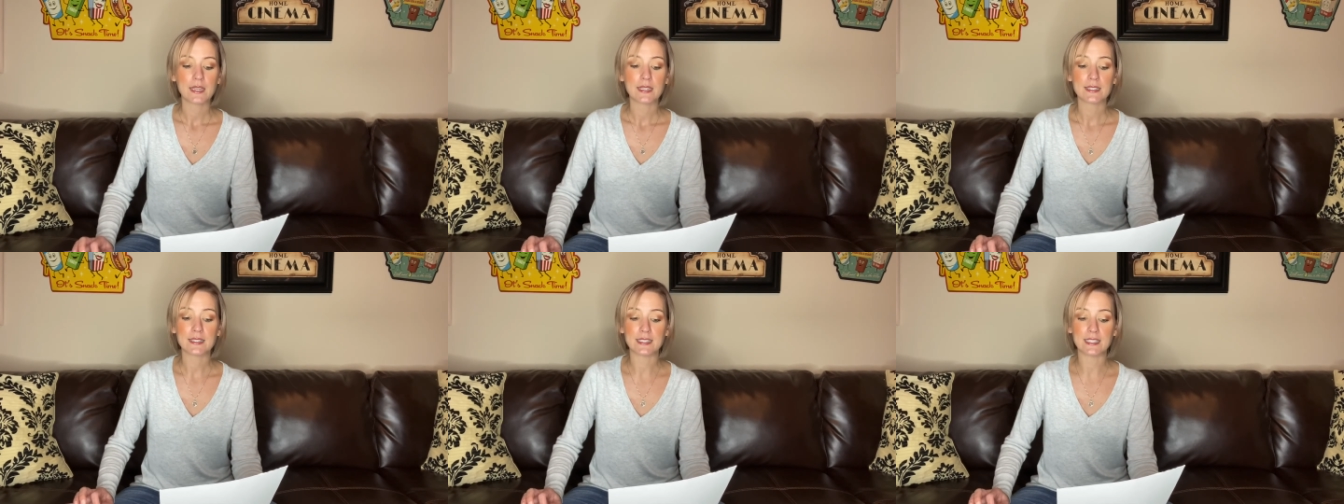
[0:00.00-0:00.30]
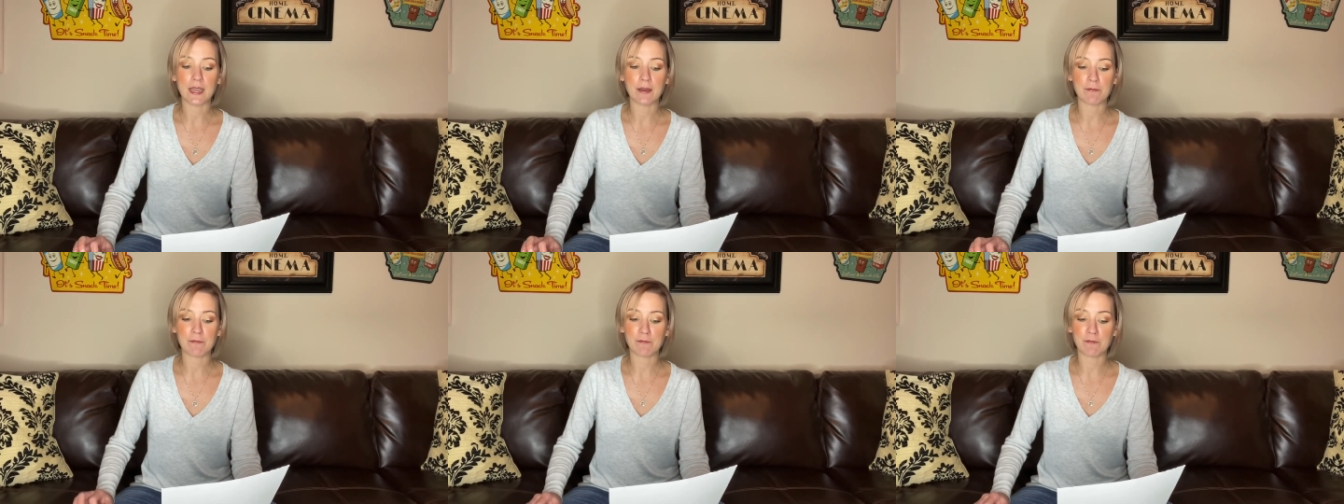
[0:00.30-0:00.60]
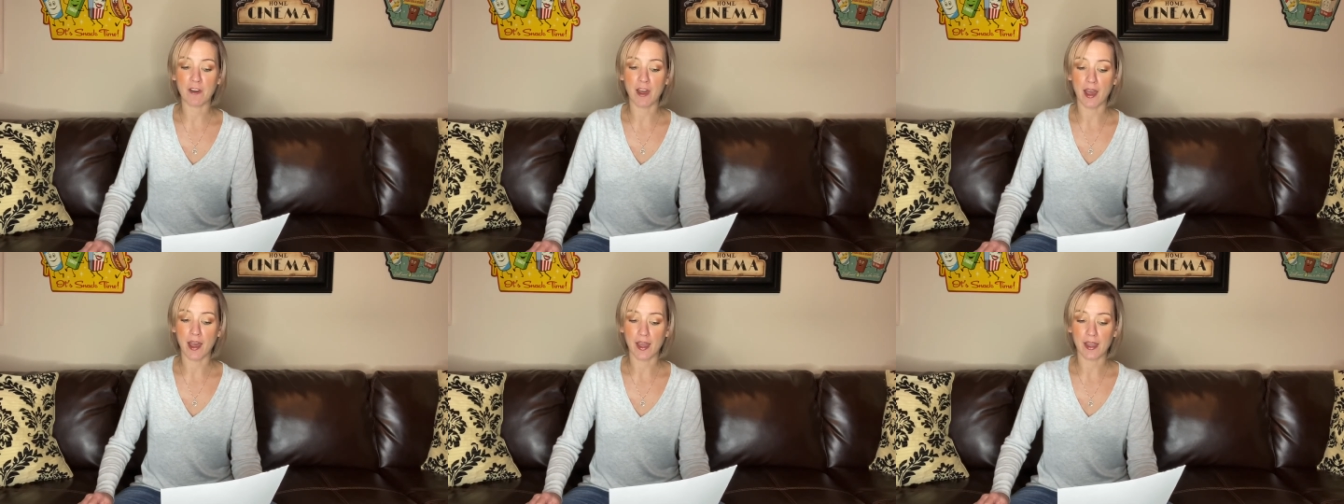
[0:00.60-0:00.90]
Step
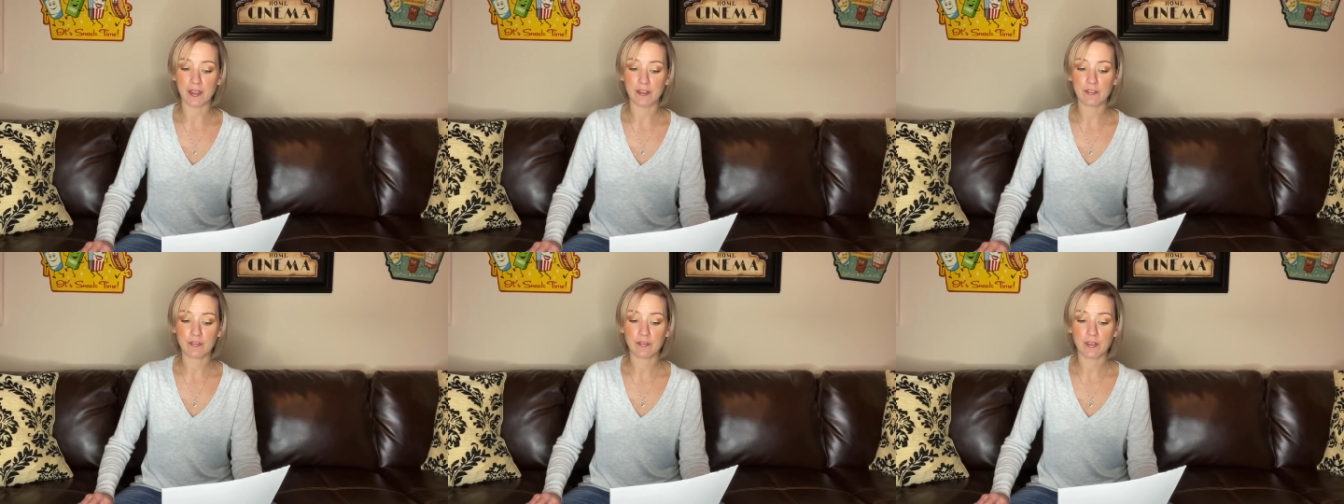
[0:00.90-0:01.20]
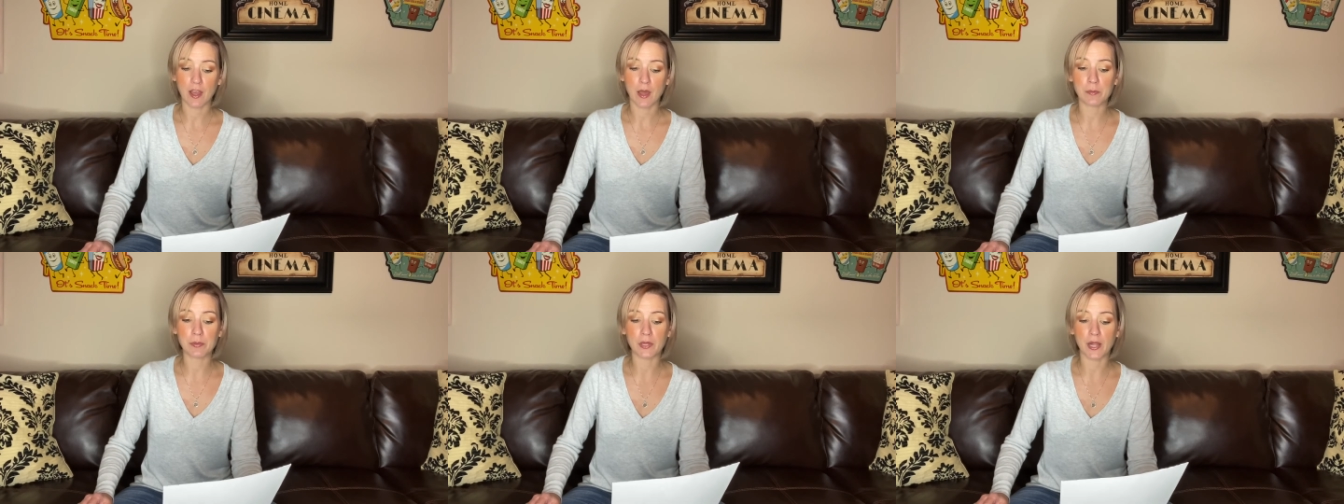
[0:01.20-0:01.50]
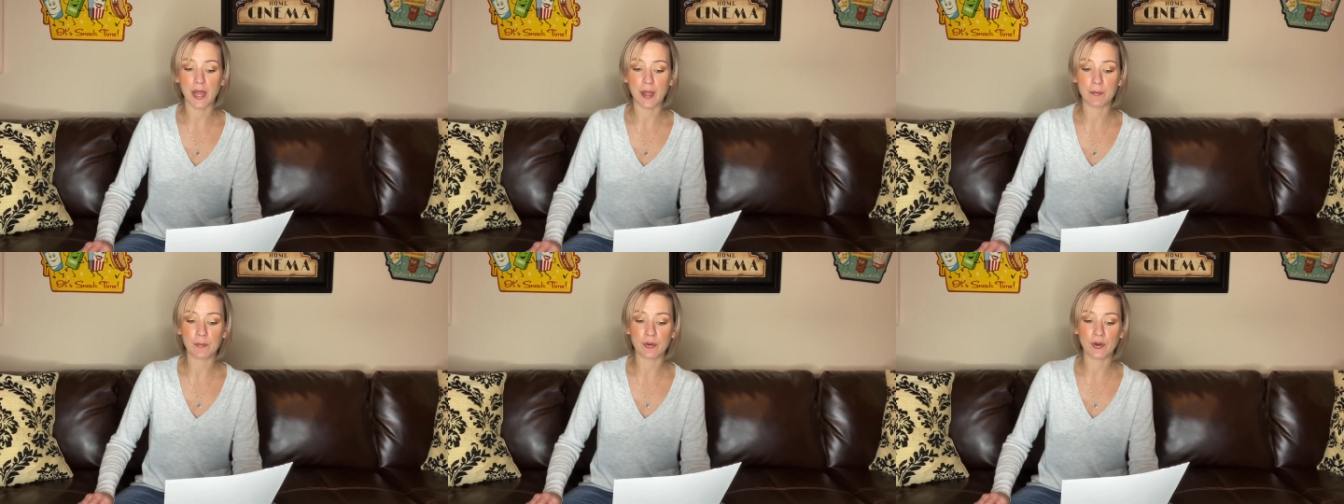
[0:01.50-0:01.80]
five,
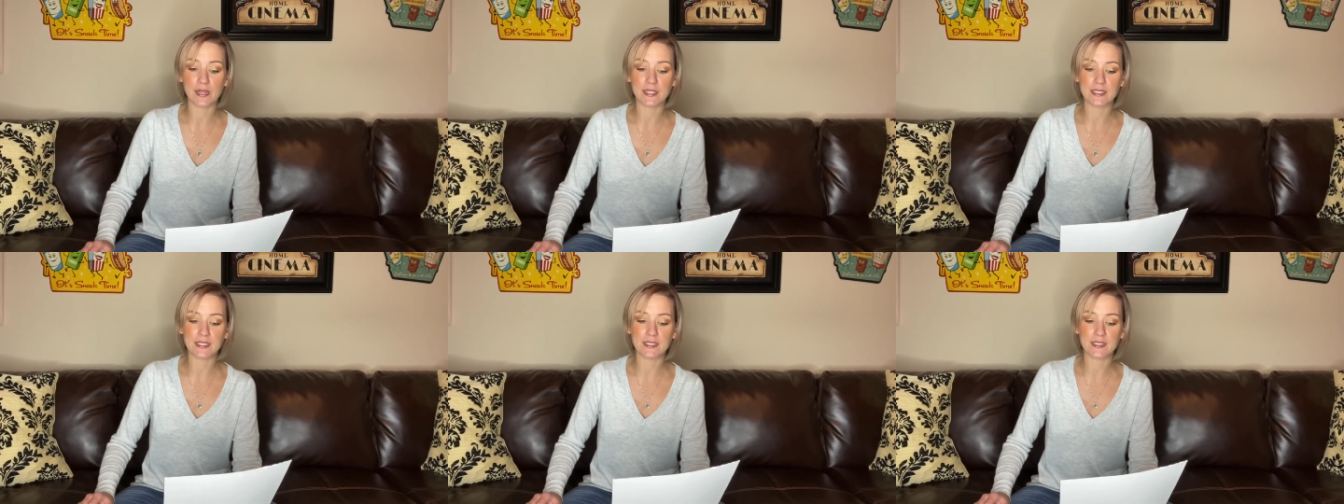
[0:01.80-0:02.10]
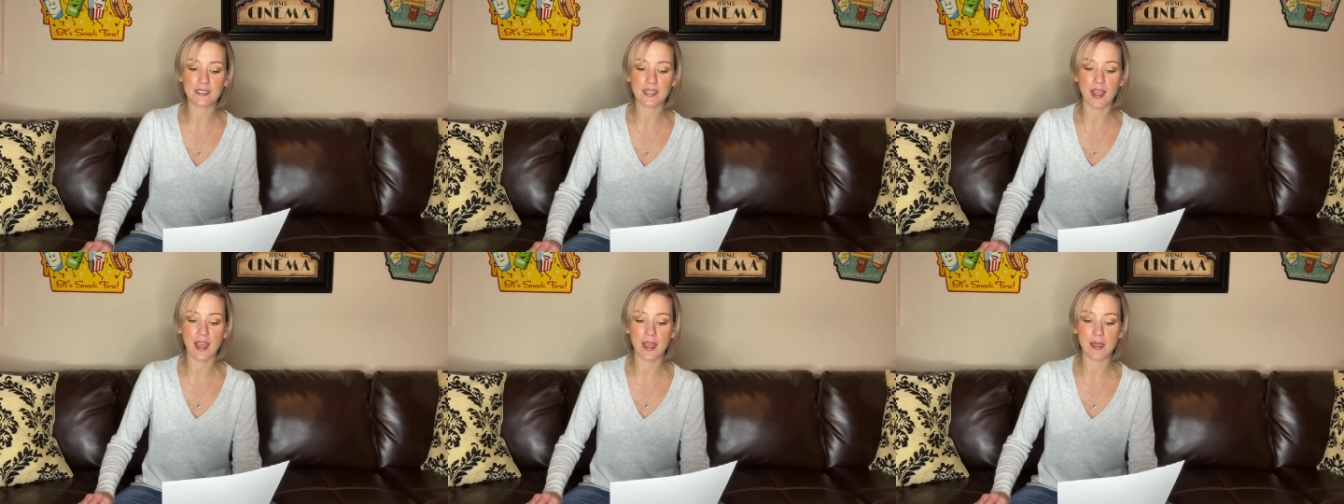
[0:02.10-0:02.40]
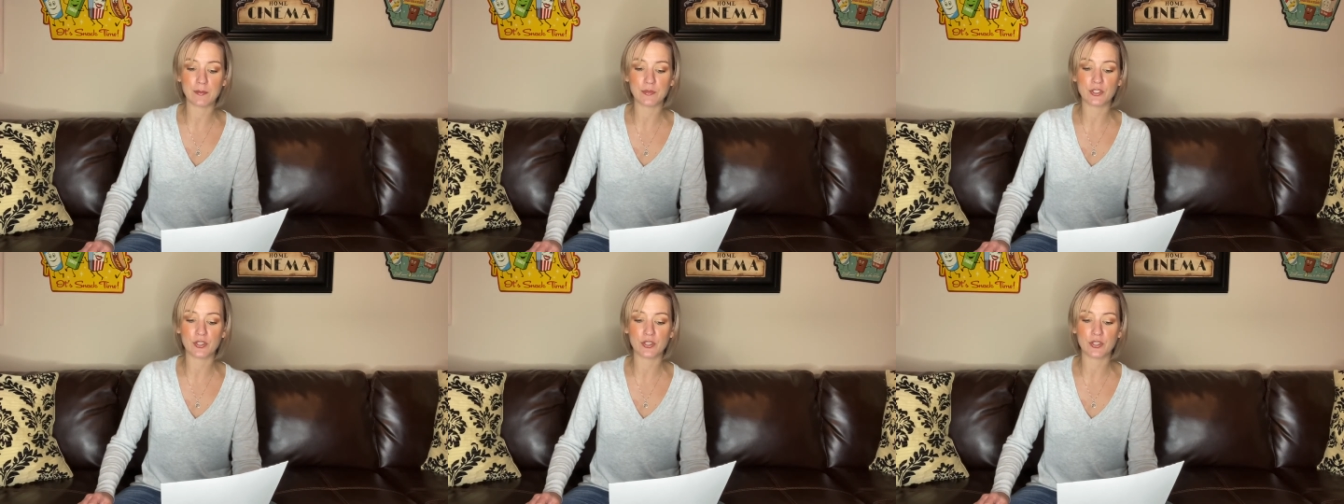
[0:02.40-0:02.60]
apply present time